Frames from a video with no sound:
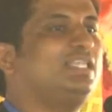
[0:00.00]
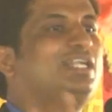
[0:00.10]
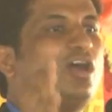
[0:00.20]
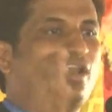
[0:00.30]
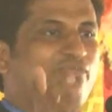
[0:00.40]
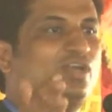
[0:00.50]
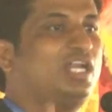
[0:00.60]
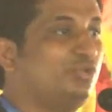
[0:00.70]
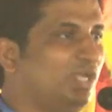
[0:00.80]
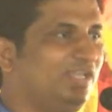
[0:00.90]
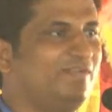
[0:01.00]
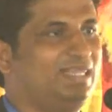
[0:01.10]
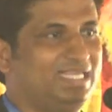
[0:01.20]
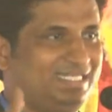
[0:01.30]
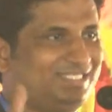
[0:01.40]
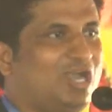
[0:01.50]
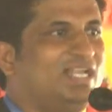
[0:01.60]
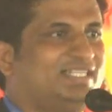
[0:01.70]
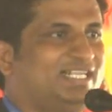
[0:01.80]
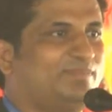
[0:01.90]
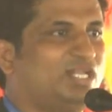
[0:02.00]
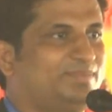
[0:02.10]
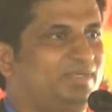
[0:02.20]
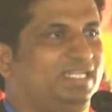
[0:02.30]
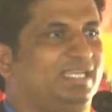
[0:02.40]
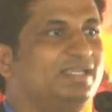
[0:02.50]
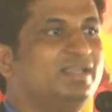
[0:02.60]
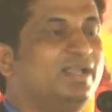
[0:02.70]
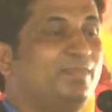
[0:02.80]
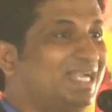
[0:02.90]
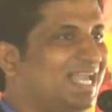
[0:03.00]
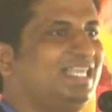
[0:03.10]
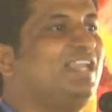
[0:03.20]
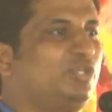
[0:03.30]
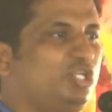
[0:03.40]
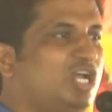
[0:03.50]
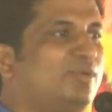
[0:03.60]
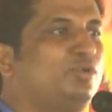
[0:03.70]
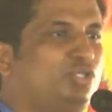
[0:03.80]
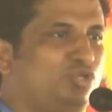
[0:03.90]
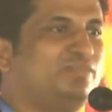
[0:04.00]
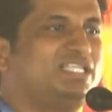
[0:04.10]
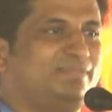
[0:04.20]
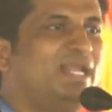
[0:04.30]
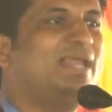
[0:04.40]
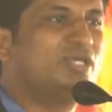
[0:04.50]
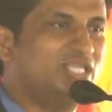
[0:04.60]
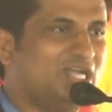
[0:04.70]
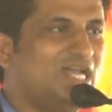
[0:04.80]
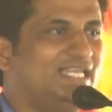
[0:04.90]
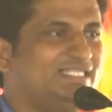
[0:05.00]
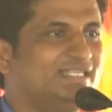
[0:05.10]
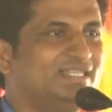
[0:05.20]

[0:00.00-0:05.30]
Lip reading: that all of you are doing well. That's college responsibility. But I think we should not put too much blame on the college.